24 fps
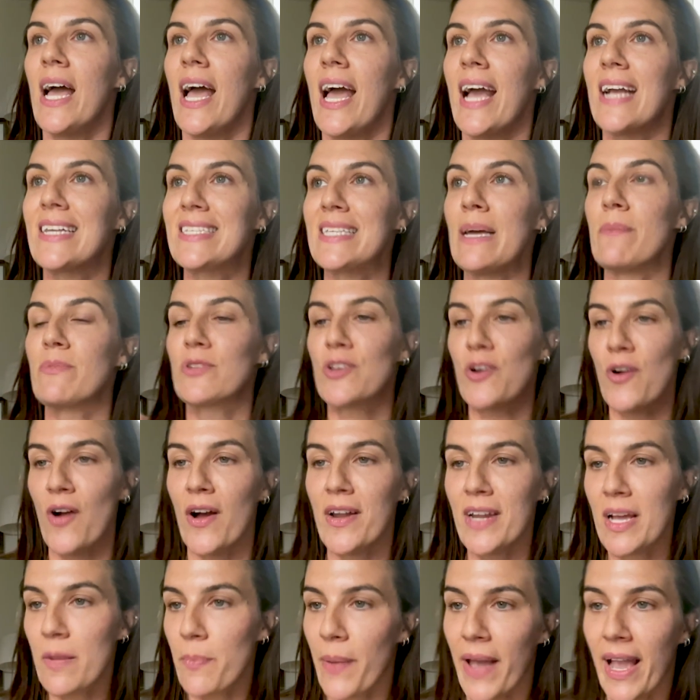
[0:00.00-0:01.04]
Except
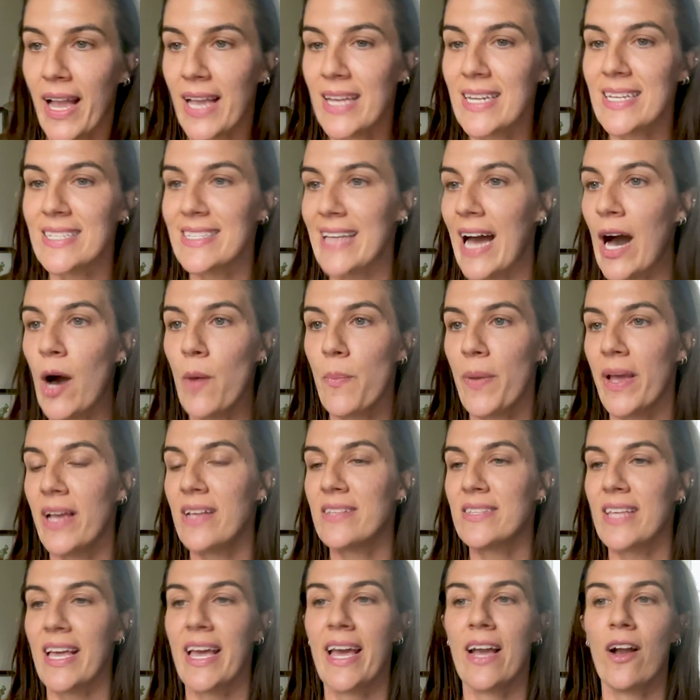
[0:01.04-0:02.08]
chronic pain is
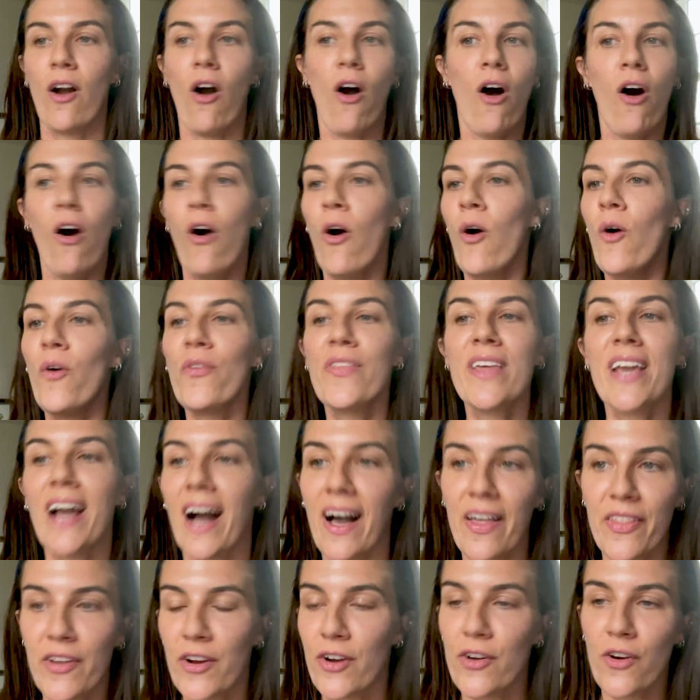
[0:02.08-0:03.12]
outpacing all the
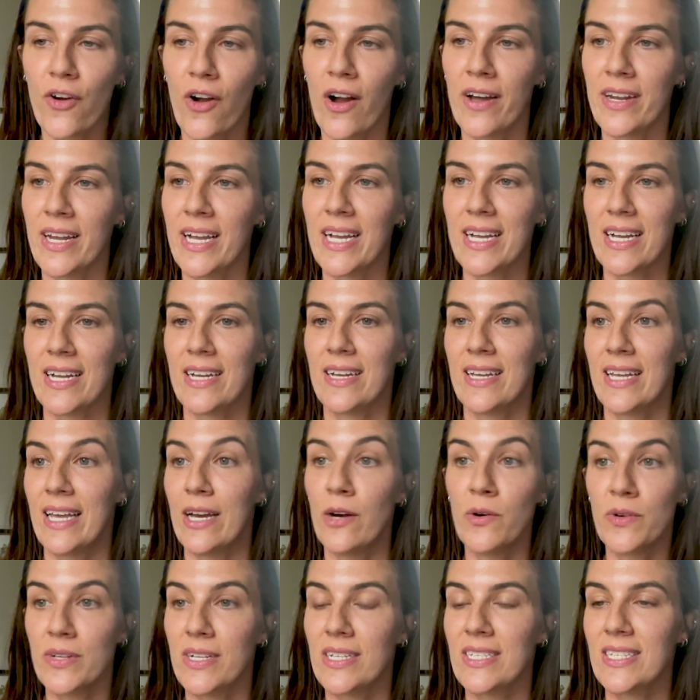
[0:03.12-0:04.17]
other chronic
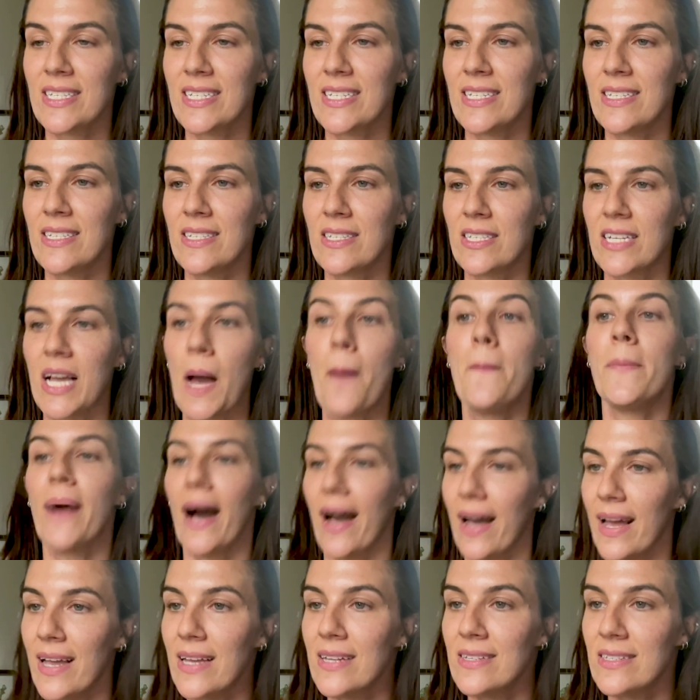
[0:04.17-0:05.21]
illnesses
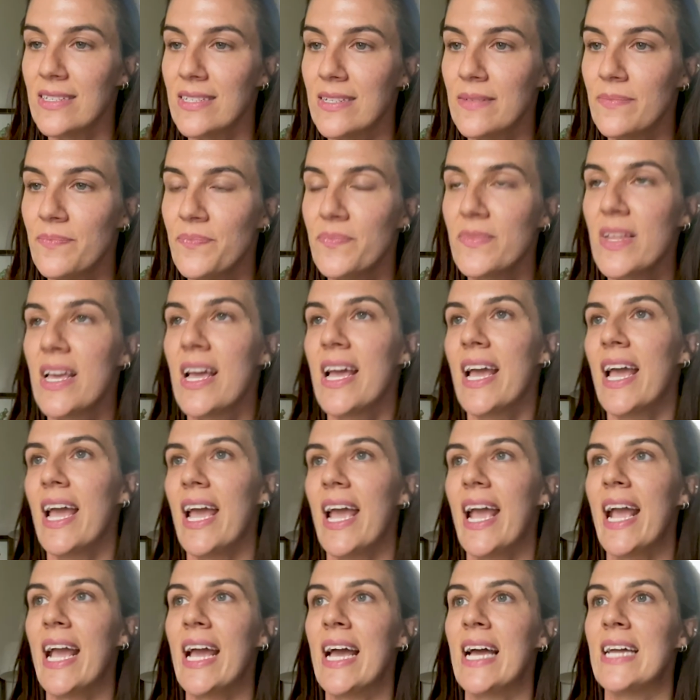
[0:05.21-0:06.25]
combined.
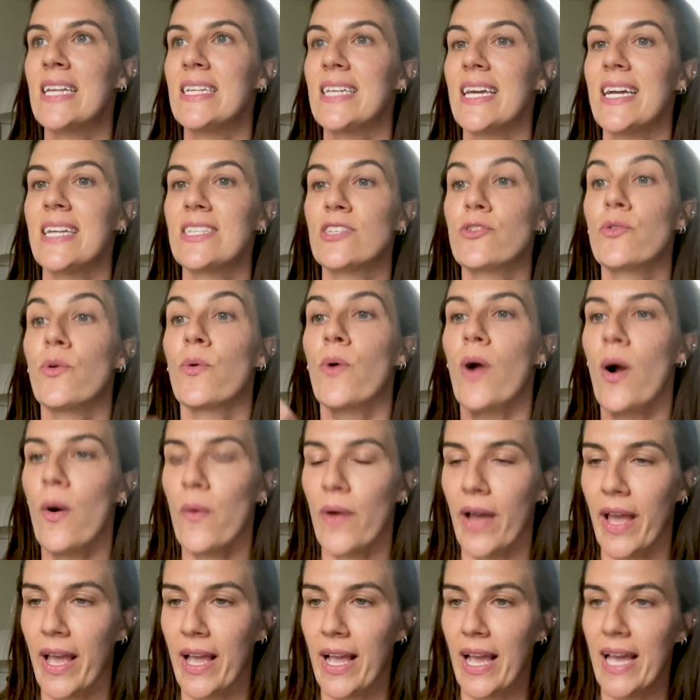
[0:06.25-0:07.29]
And it's
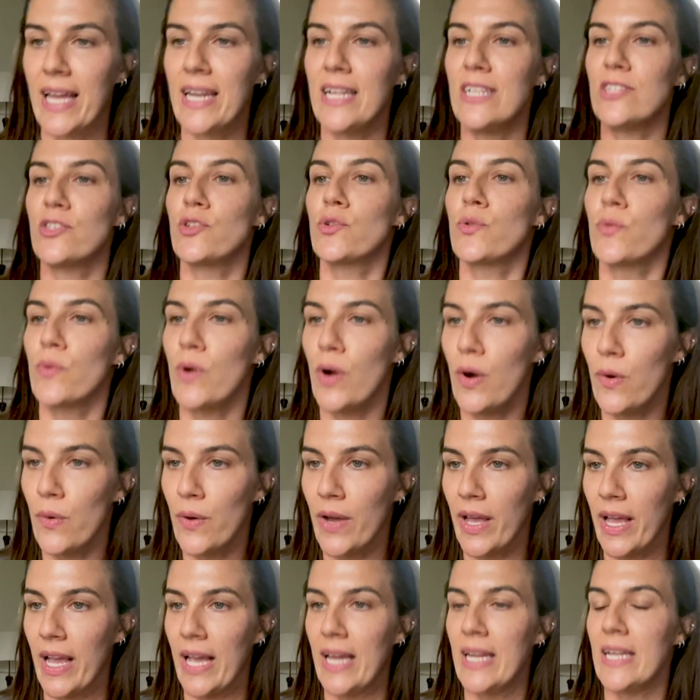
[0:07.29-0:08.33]
growing and it's
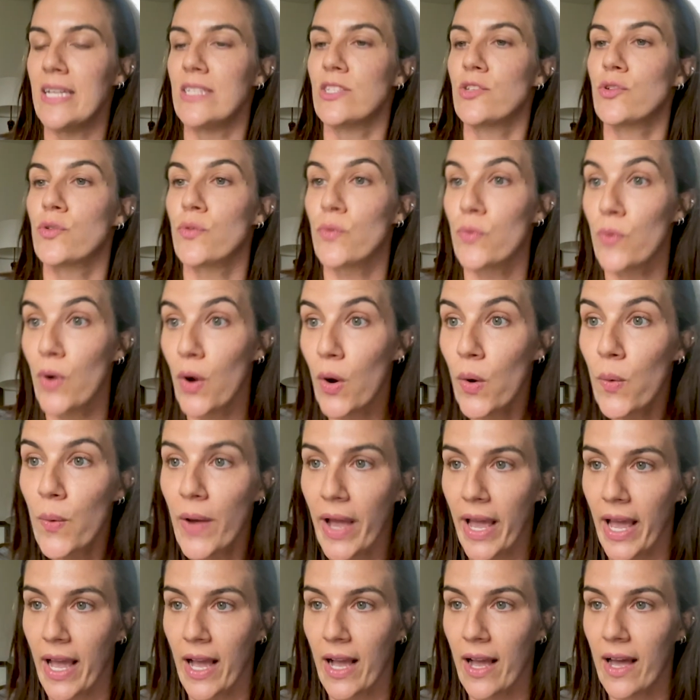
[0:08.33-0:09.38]
growing and it's
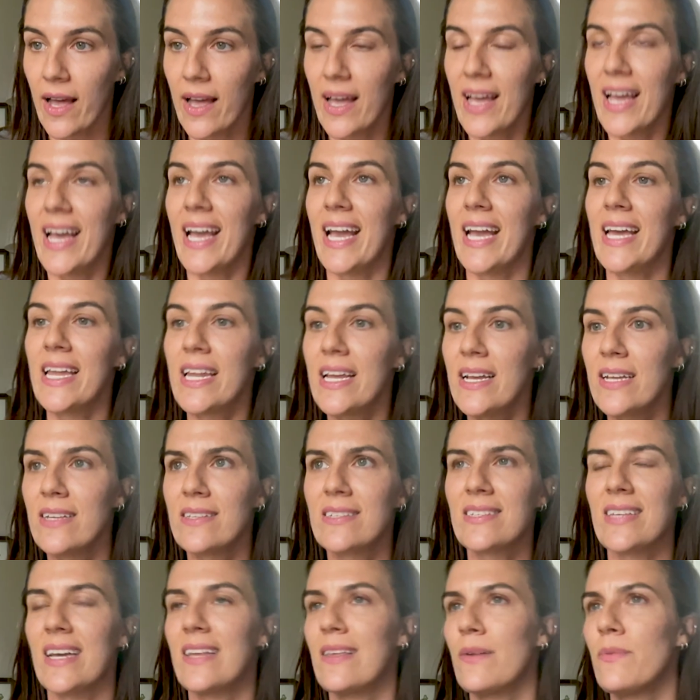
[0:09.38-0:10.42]
growing.
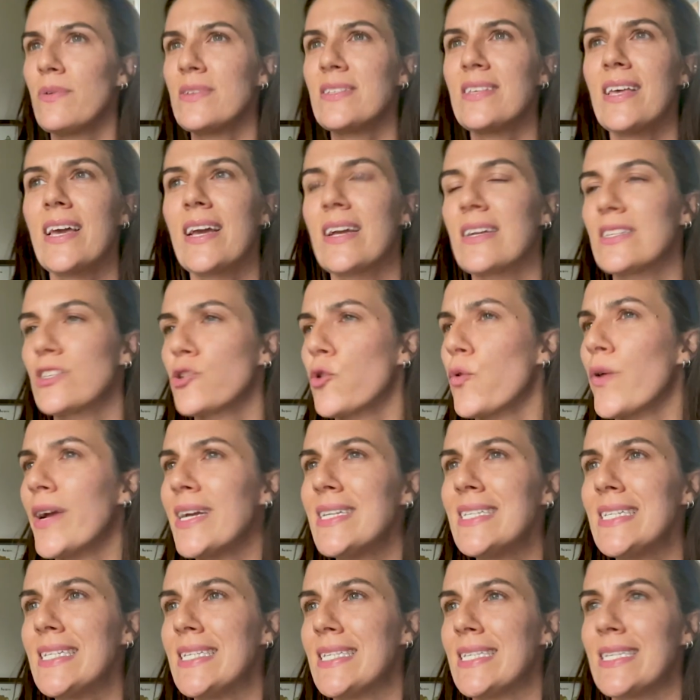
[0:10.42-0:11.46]
It's like it's
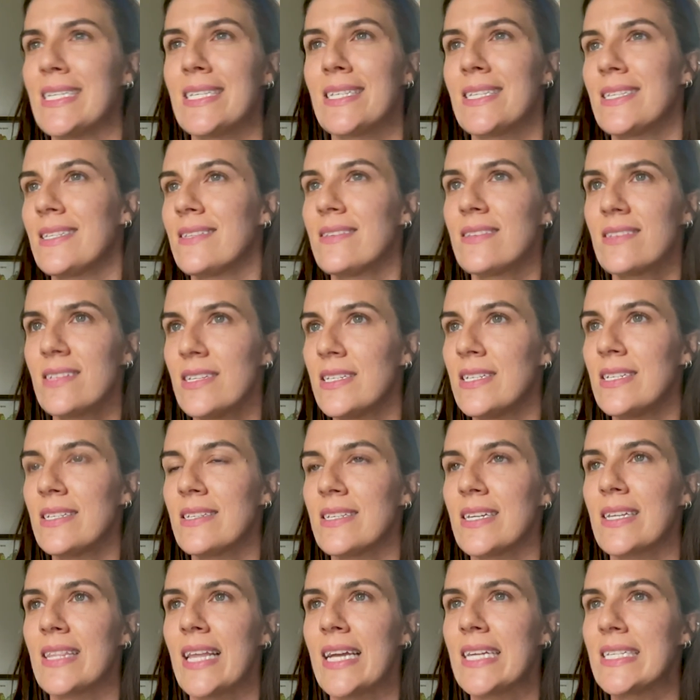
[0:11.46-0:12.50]
crazy
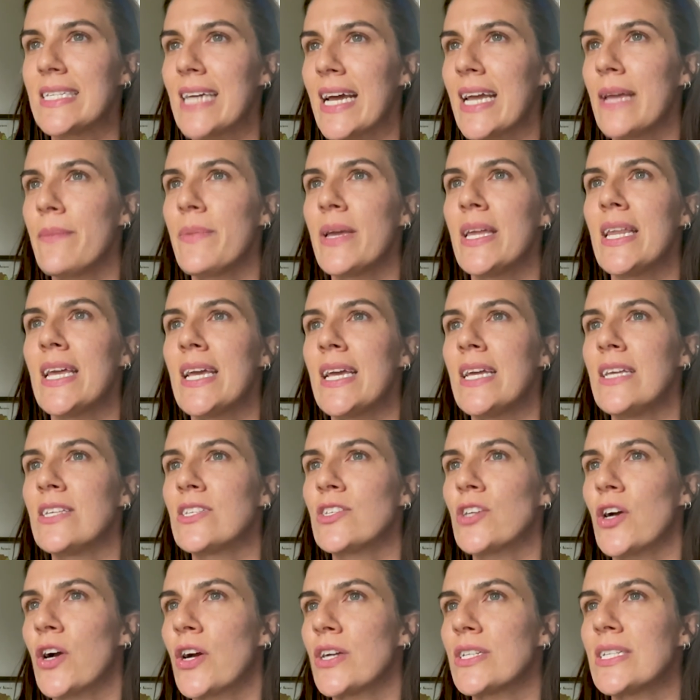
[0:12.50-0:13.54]
statistic, like
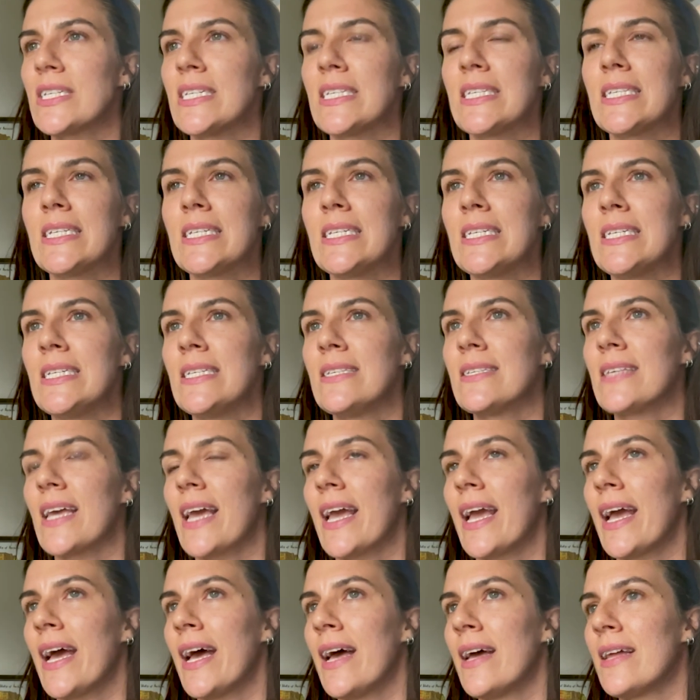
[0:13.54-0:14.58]
diabetes, heart disease,
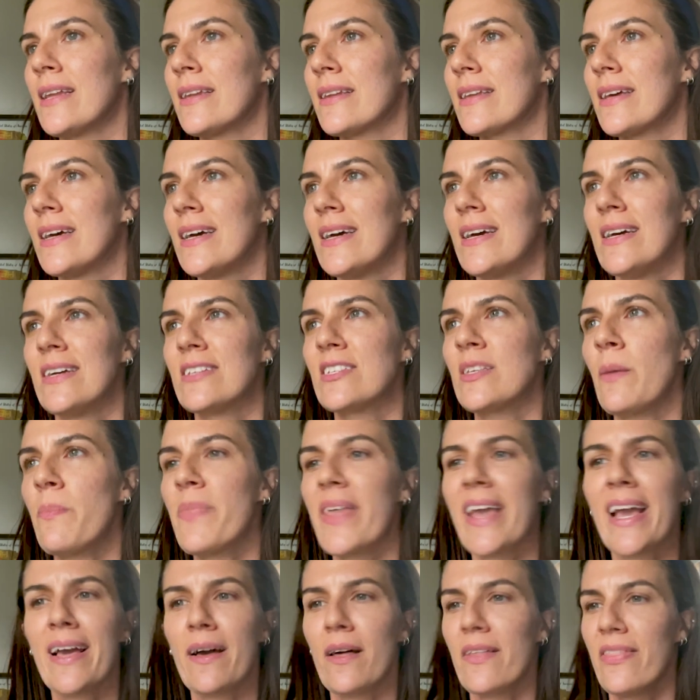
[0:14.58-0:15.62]
and
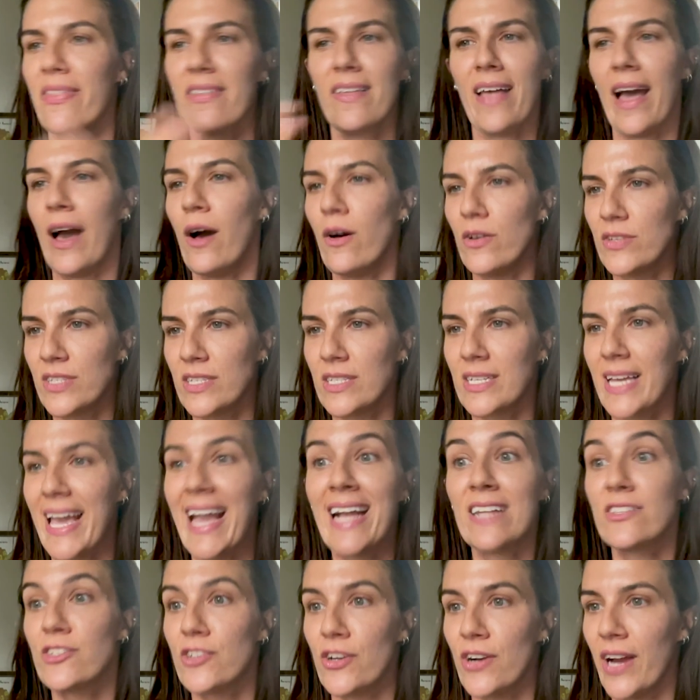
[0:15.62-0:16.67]
something else,
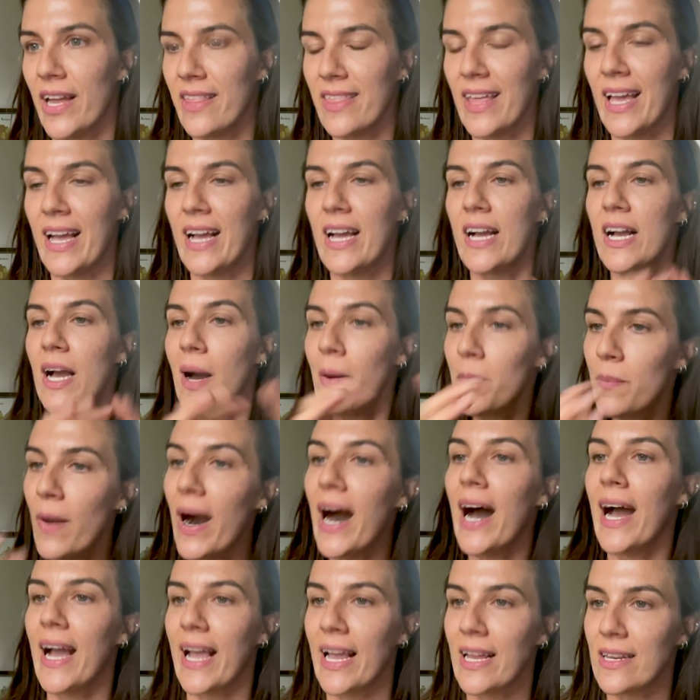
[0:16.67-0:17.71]
cancer, I think,
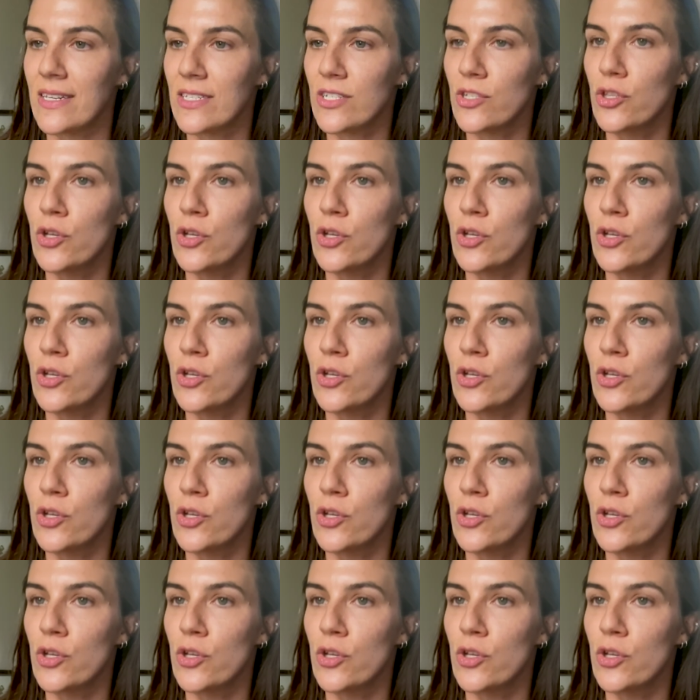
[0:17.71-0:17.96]
combined.